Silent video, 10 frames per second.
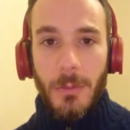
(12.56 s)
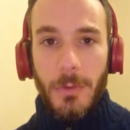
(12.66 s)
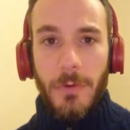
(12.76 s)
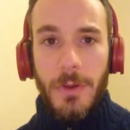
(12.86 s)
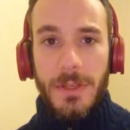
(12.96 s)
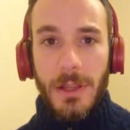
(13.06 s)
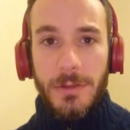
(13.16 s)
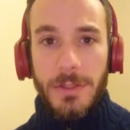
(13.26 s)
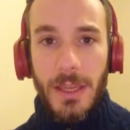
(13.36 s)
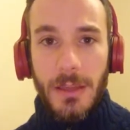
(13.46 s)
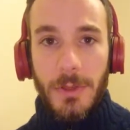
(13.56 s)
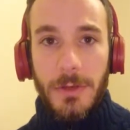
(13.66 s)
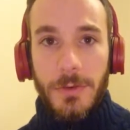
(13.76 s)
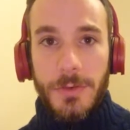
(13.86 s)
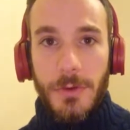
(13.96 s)
But first, I'll take a
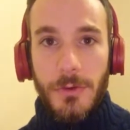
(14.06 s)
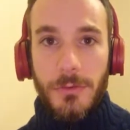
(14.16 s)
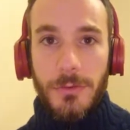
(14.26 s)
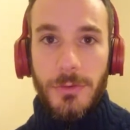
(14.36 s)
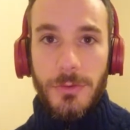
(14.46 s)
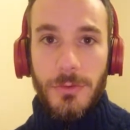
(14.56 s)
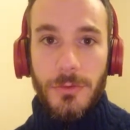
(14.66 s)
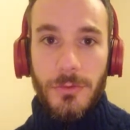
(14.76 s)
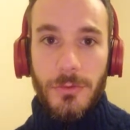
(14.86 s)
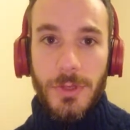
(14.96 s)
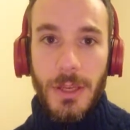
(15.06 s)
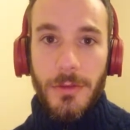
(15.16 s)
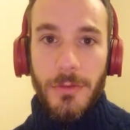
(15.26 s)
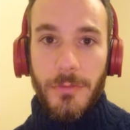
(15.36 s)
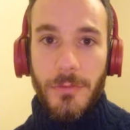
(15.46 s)
minute or so to
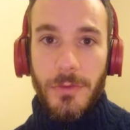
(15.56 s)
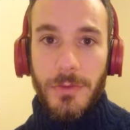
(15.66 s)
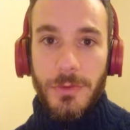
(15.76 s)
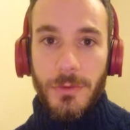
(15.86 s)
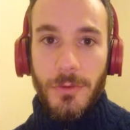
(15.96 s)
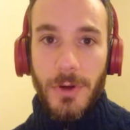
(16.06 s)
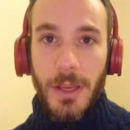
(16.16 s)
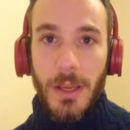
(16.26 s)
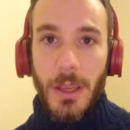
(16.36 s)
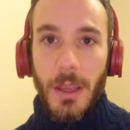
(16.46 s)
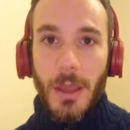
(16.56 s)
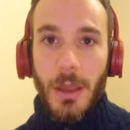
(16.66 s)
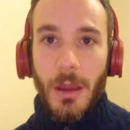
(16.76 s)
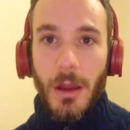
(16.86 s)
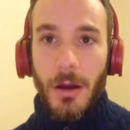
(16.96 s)
take you through the story
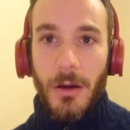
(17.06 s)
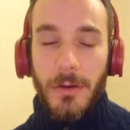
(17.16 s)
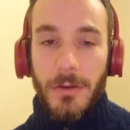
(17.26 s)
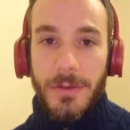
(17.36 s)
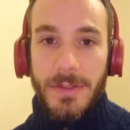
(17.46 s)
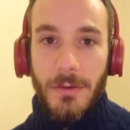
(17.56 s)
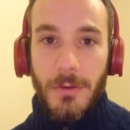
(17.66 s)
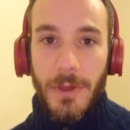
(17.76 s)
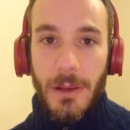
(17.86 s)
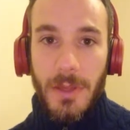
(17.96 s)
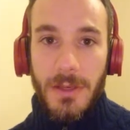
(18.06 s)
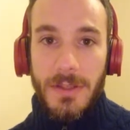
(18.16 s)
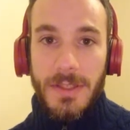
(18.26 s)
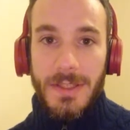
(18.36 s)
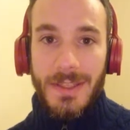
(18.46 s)
of
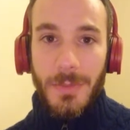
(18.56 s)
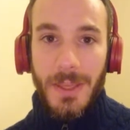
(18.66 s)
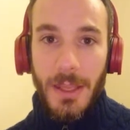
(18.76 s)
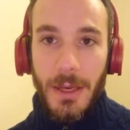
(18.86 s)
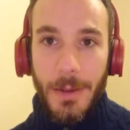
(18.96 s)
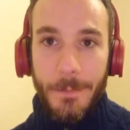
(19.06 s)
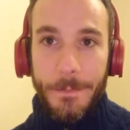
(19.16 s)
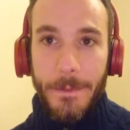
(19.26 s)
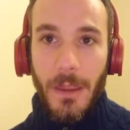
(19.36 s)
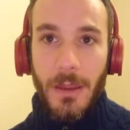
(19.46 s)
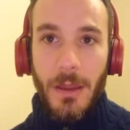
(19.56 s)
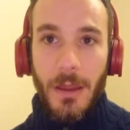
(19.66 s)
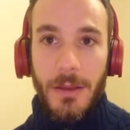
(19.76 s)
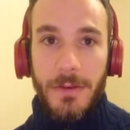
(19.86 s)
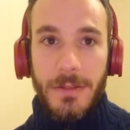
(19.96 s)
Elemendar since the beginning
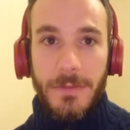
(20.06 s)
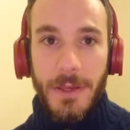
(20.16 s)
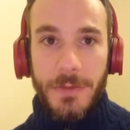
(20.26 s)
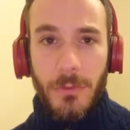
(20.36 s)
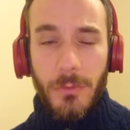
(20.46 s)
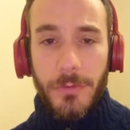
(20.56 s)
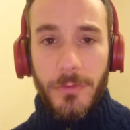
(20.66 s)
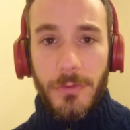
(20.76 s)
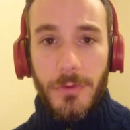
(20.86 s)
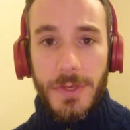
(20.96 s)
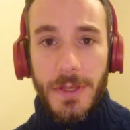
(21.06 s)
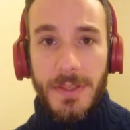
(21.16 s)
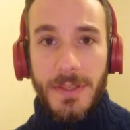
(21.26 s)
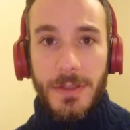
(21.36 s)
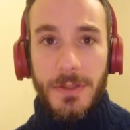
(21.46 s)
and fast forward through those
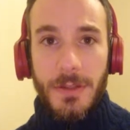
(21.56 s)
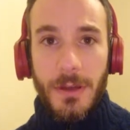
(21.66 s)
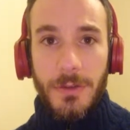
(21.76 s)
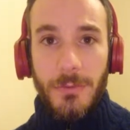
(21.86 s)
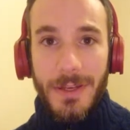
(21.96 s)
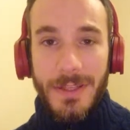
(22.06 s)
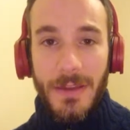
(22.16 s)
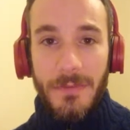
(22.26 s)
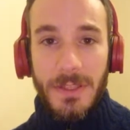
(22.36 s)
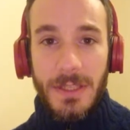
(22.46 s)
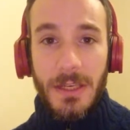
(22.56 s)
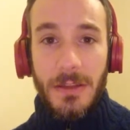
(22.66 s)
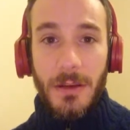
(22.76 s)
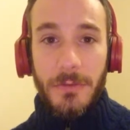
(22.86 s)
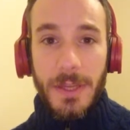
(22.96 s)
years since
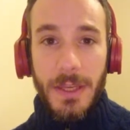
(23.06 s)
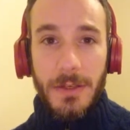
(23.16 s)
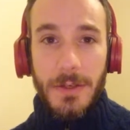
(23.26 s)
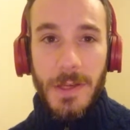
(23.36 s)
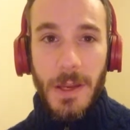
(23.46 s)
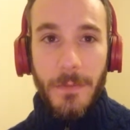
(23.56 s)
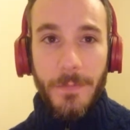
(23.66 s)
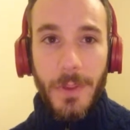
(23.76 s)
2017 that have taken us here.